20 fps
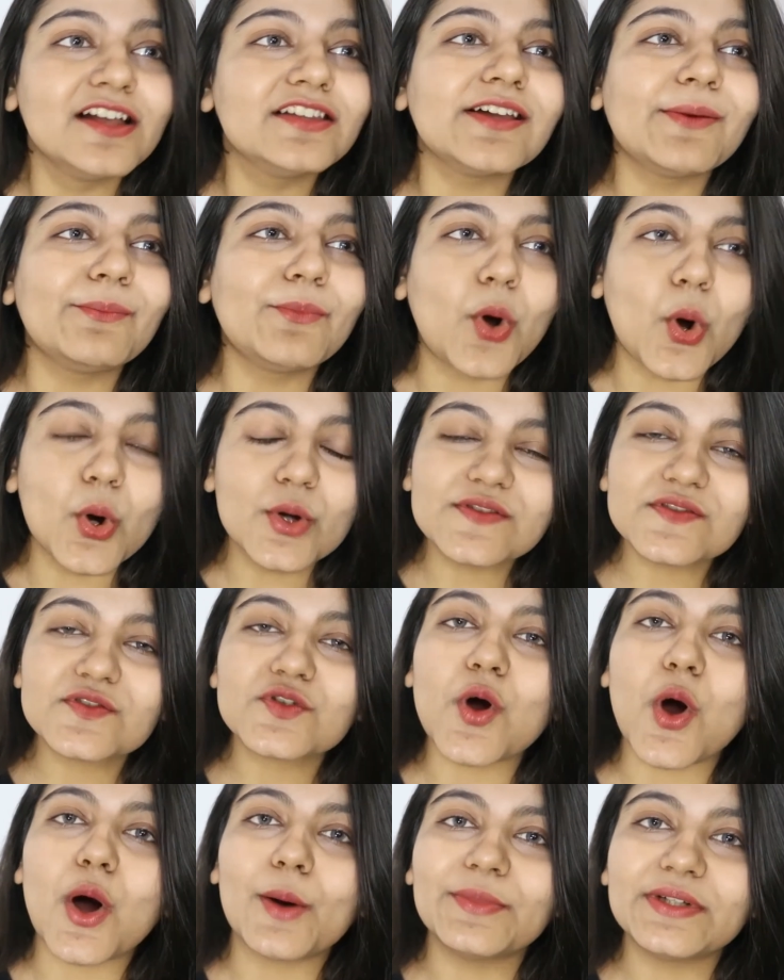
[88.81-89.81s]
The
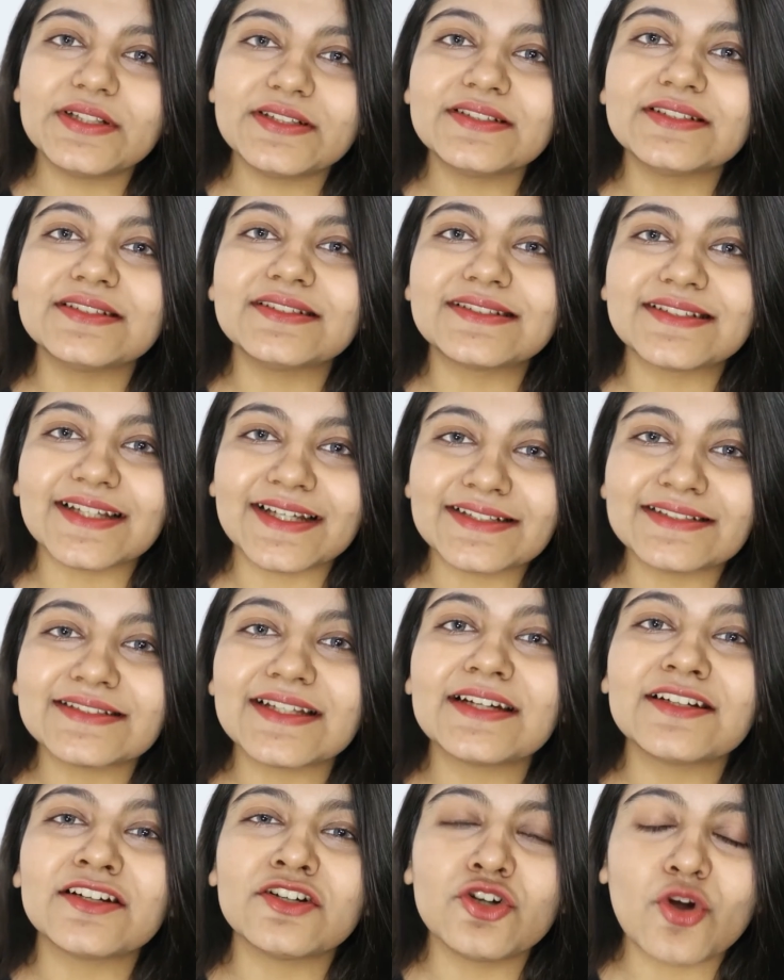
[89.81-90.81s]
most common thing
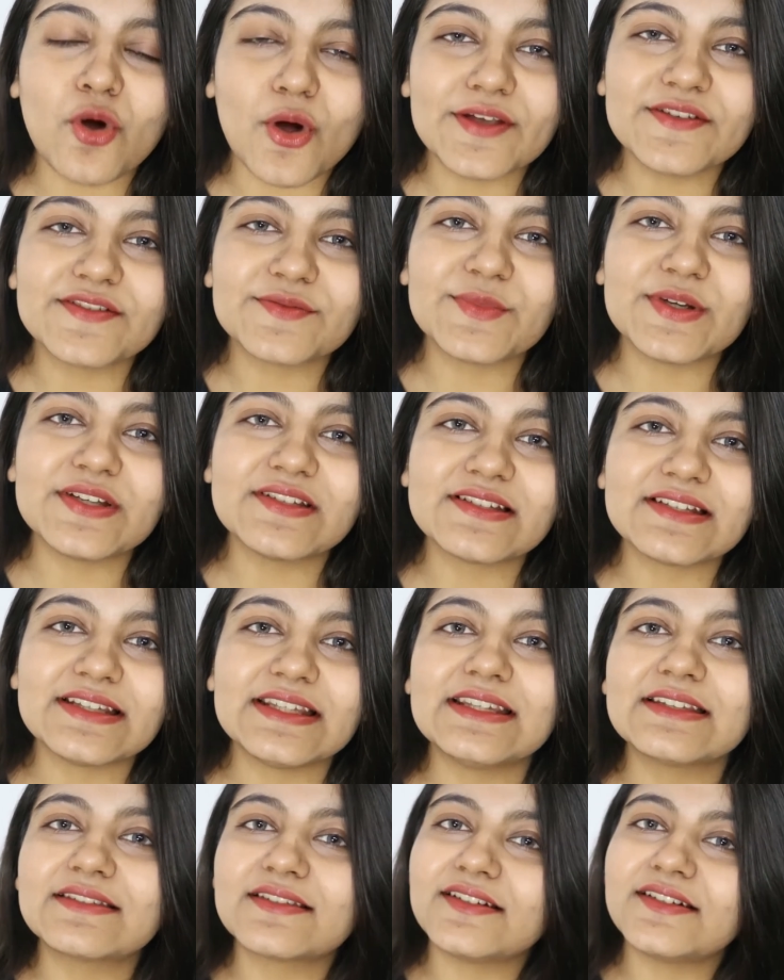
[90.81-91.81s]
that annoys me is
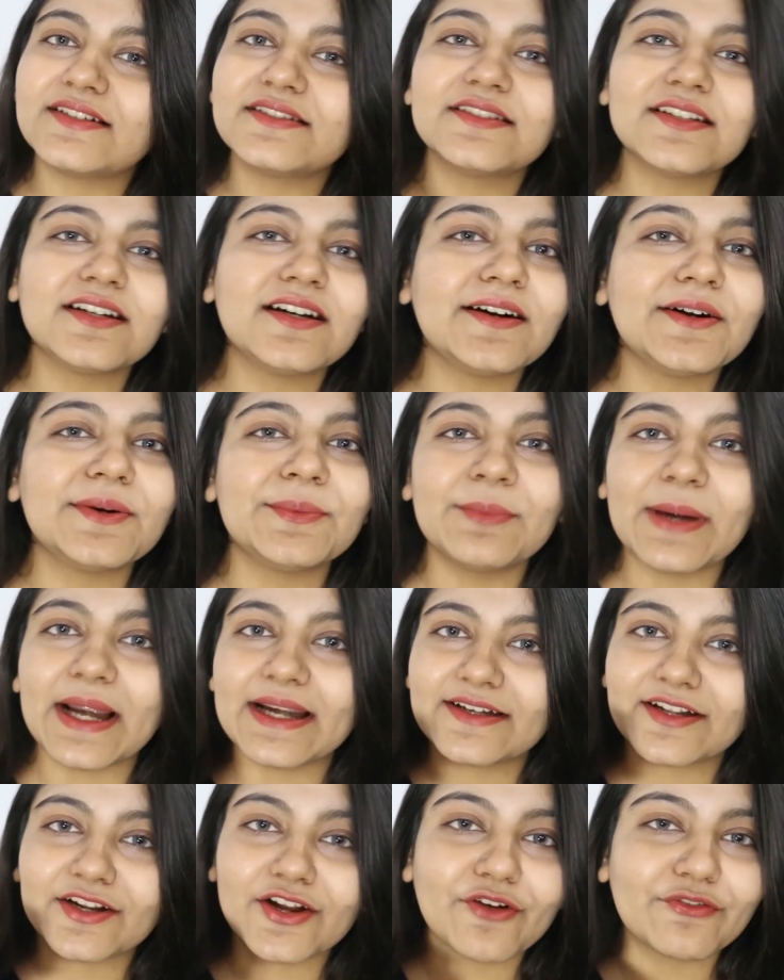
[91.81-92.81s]
either the
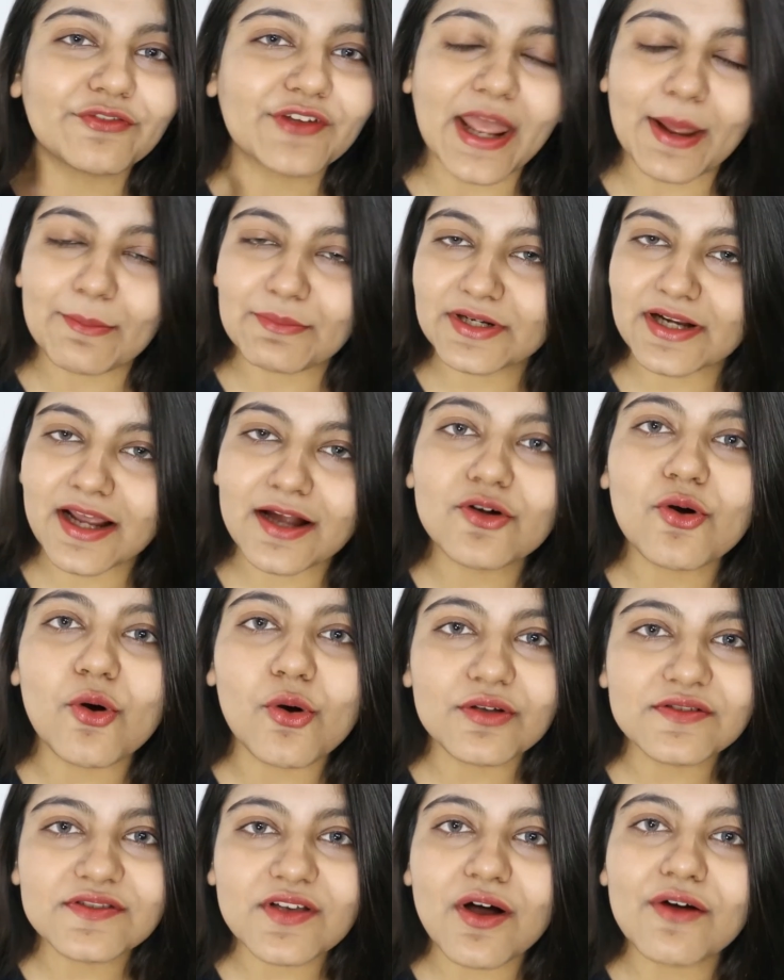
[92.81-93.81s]
battery of camera
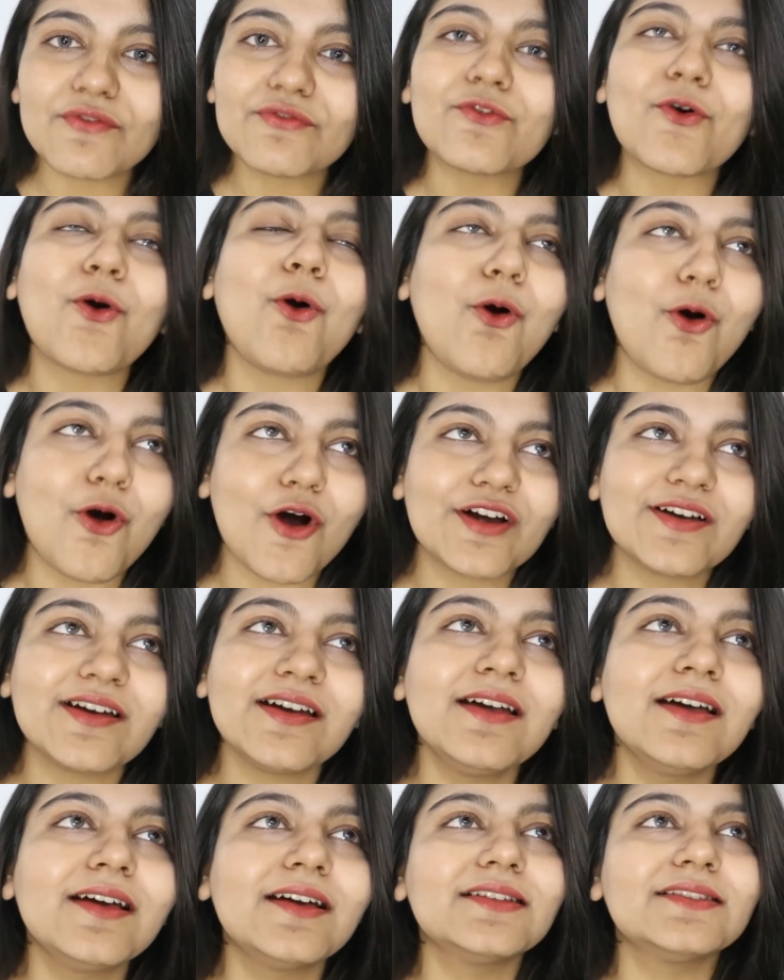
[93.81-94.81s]
goes off or
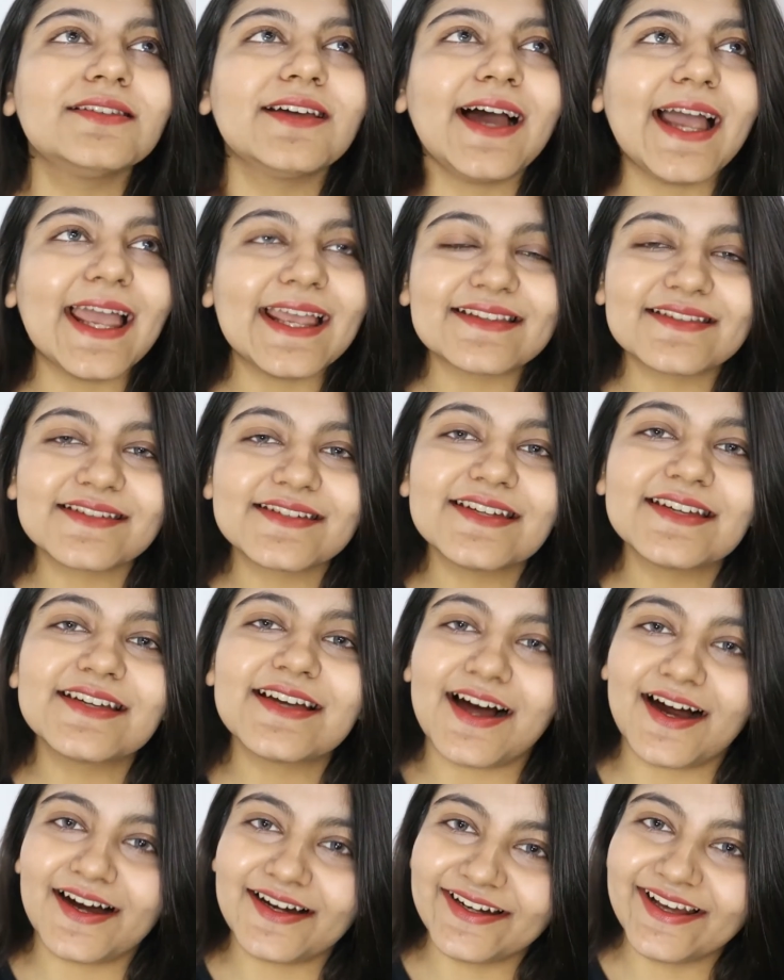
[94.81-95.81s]
the SD
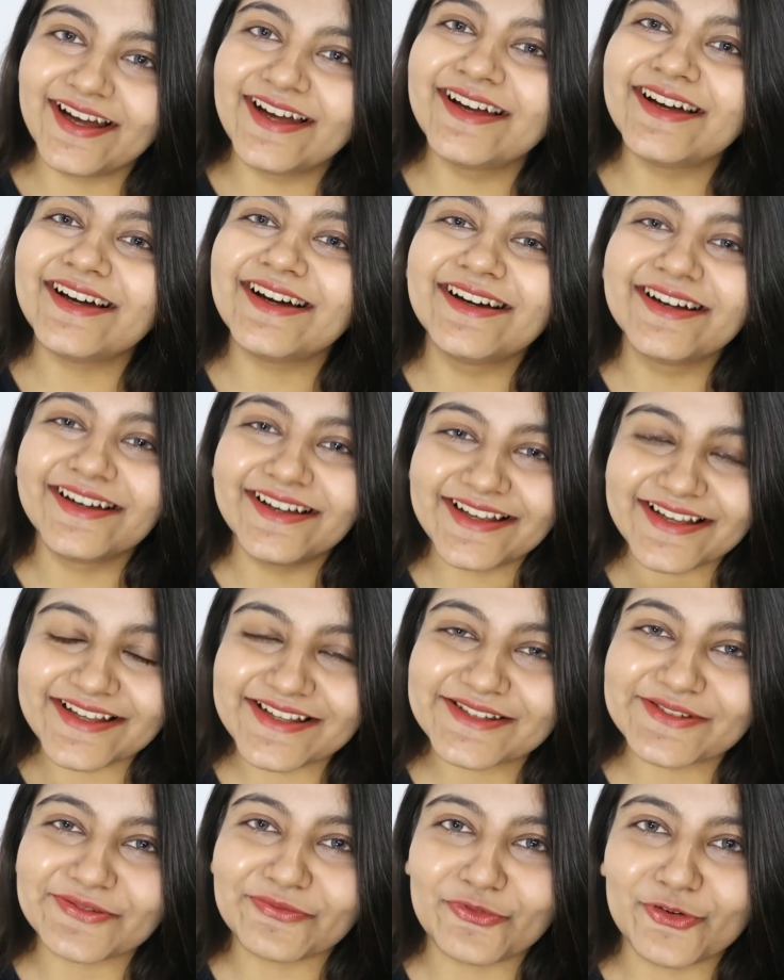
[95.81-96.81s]
card
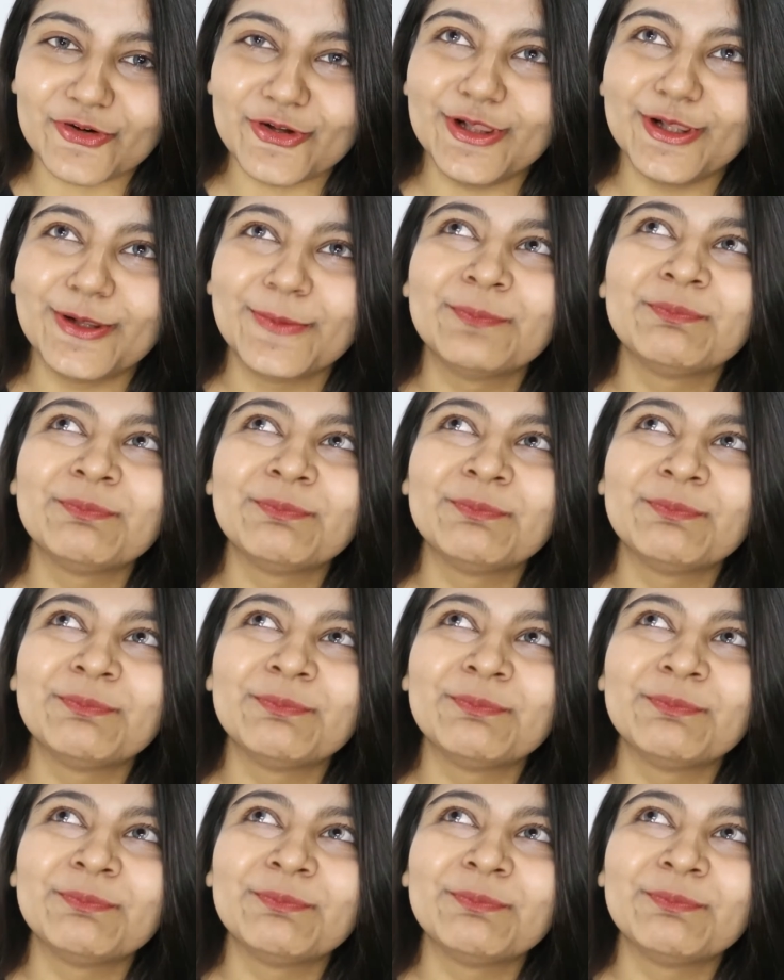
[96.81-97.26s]
is full.